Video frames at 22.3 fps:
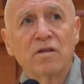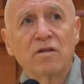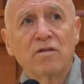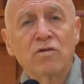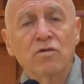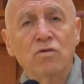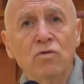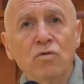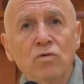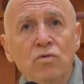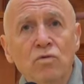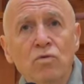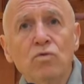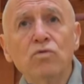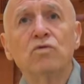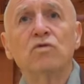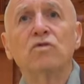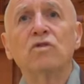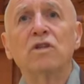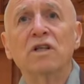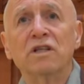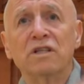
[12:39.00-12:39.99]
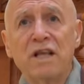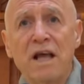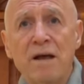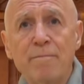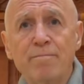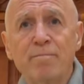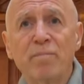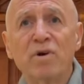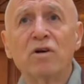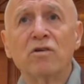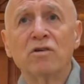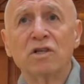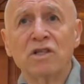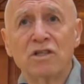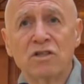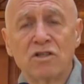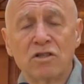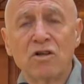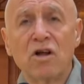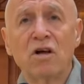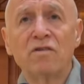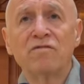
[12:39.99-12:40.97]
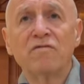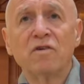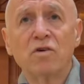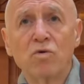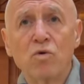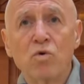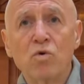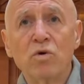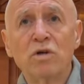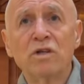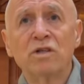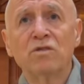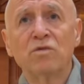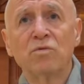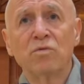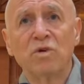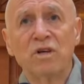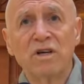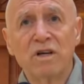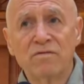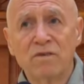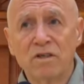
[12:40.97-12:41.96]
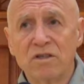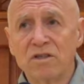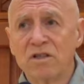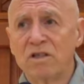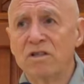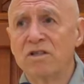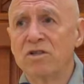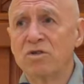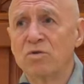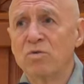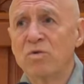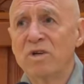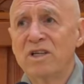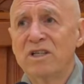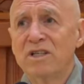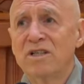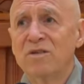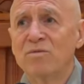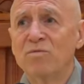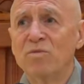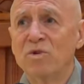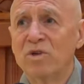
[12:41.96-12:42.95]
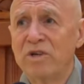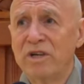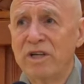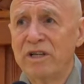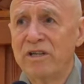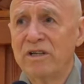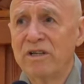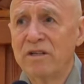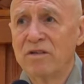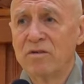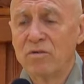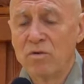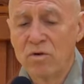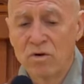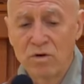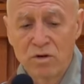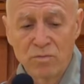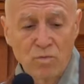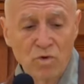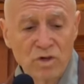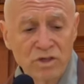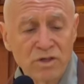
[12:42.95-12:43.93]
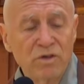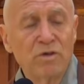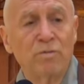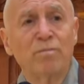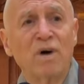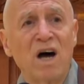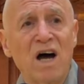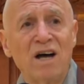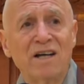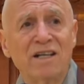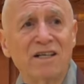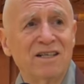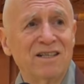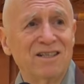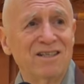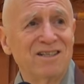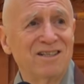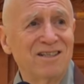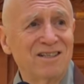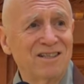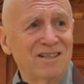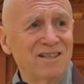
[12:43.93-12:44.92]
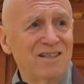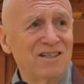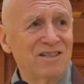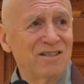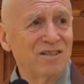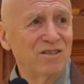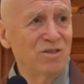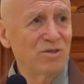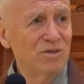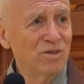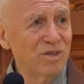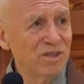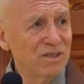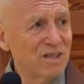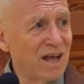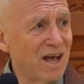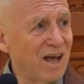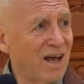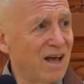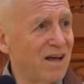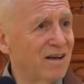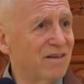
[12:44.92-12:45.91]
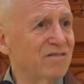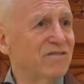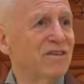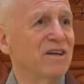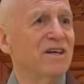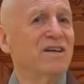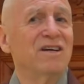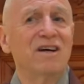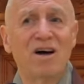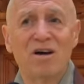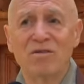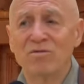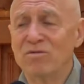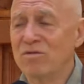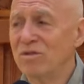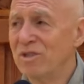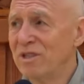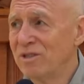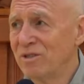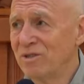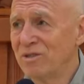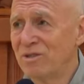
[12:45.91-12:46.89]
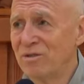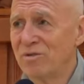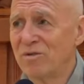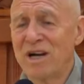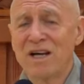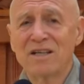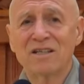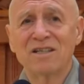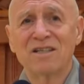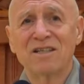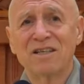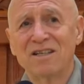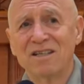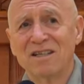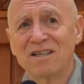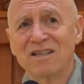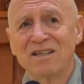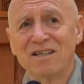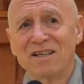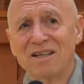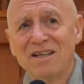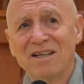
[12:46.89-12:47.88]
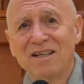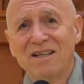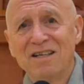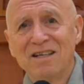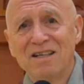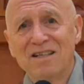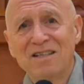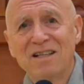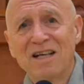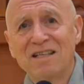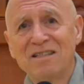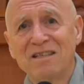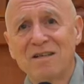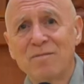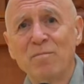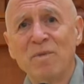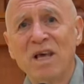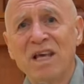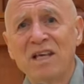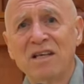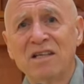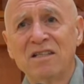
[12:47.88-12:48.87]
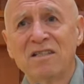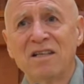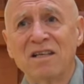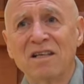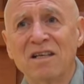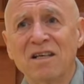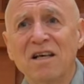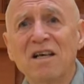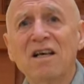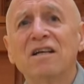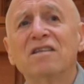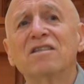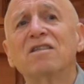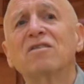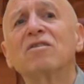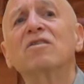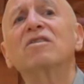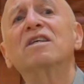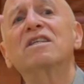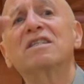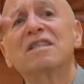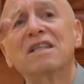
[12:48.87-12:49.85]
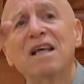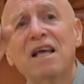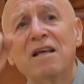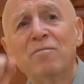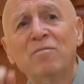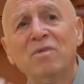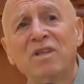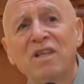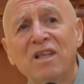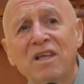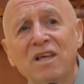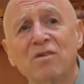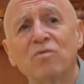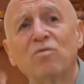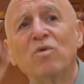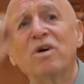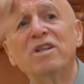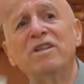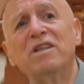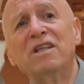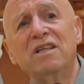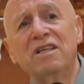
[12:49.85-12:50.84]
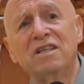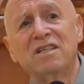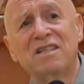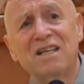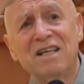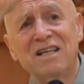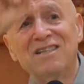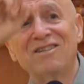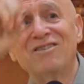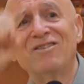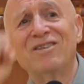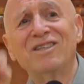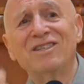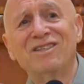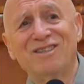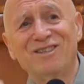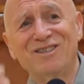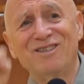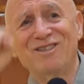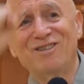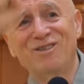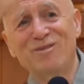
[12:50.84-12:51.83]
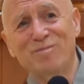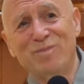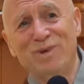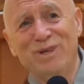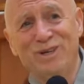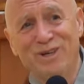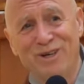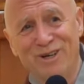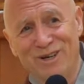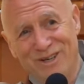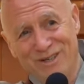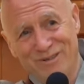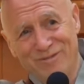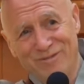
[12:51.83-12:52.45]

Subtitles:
use the temporary stuff according to whatever situation we're in or what your body condition is. You always have a real direction. That's amazing. So the same thing when these hindrances appear,